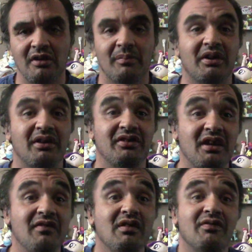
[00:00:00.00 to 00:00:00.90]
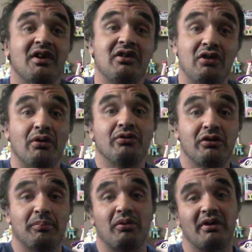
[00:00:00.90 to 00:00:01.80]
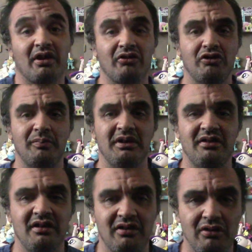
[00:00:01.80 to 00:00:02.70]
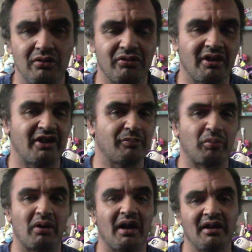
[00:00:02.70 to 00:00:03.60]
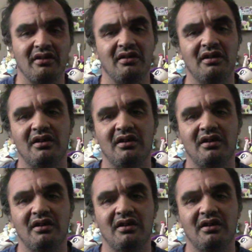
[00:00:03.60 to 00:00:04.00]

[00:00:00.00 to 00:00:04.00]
Because even if they don't support L G B T Q slash pride,